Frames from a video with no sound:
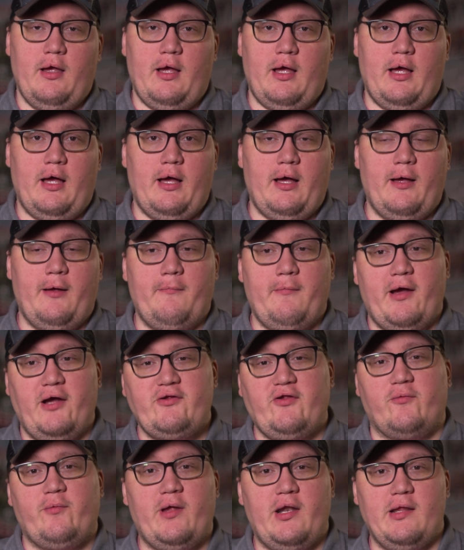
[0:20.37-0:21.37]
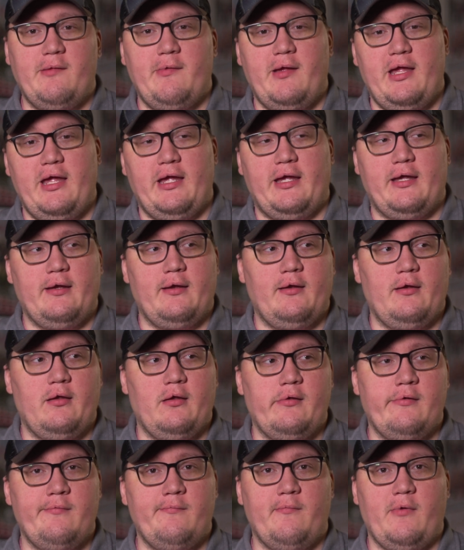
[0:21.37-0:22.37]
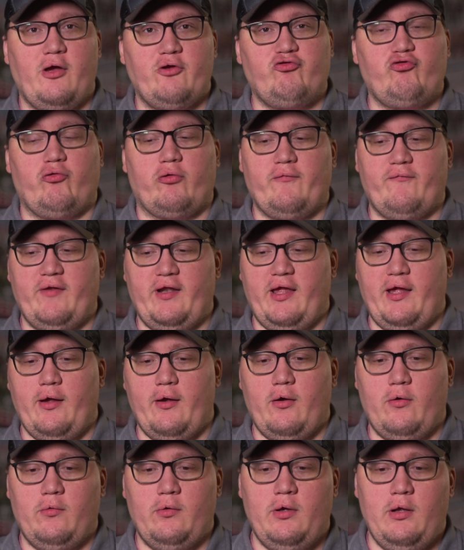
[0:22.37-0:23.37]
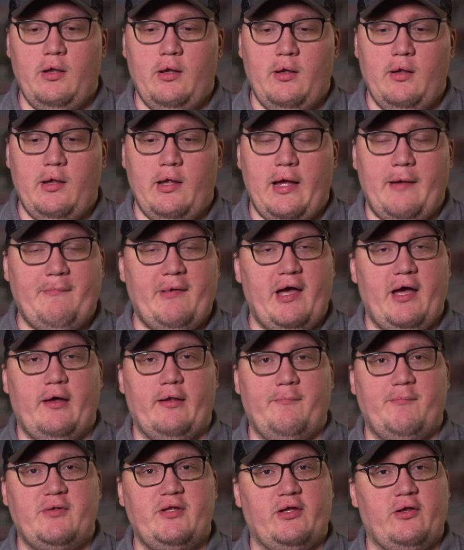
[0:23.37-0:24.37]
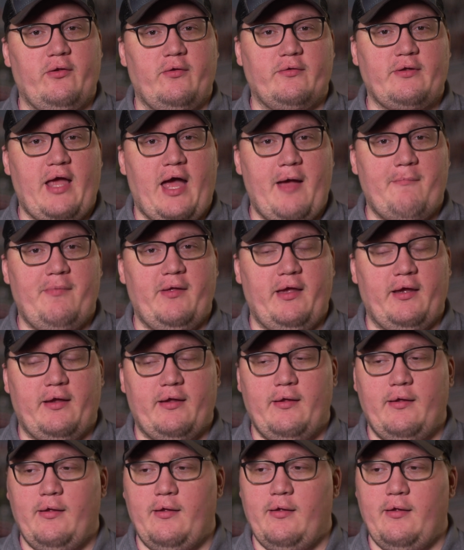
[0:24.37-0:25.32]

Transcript: I just wanted to make a shorter video about a particular topic